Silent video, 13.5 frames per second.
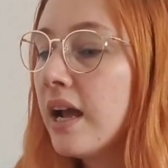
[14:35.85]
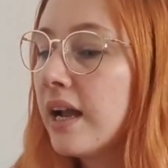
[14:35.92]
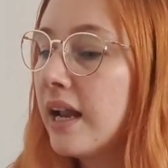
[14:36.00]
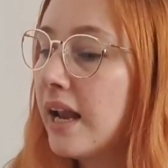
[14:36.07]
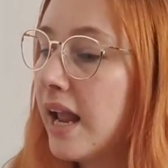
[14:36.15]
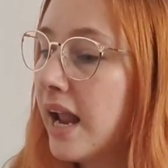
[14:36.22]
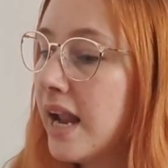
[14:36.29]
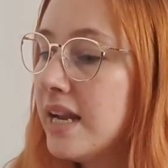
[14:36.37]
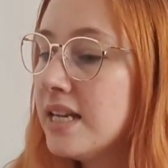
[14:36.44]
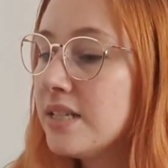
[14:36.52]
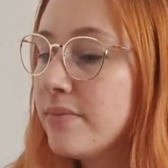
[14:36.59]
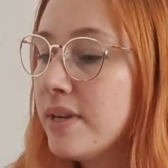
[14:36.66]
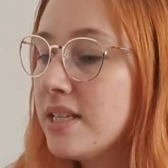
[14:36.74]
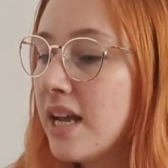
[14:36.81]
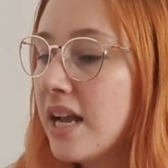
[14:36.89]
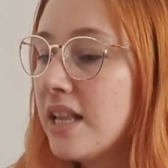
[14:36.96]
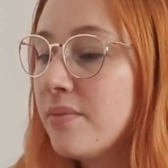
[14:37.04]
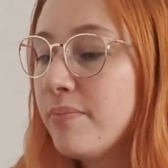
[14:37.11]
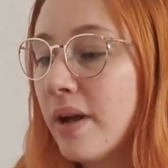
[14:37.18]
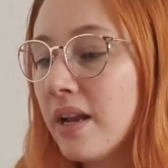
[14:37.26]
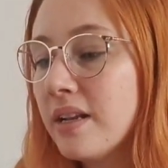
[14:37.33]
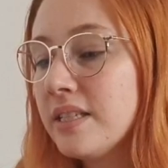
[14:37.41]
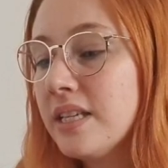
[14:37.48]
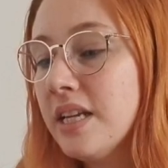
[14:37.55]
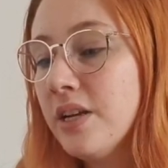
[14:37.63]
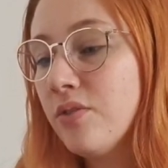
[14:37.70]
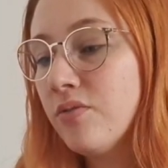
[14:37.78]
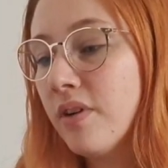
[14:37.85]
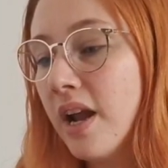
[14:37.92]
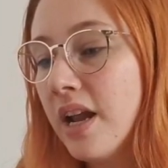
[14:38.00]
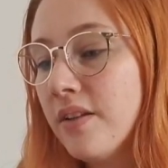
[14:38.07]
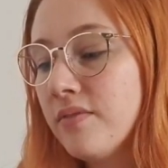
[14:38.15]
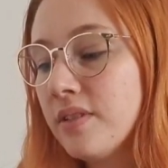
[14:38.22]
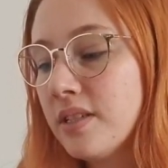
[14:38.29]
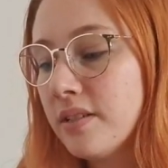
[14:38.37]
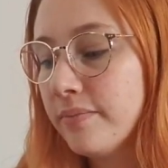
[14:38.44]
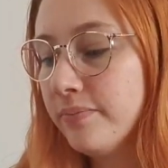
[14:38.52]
Can Hades maintain the balance he craves?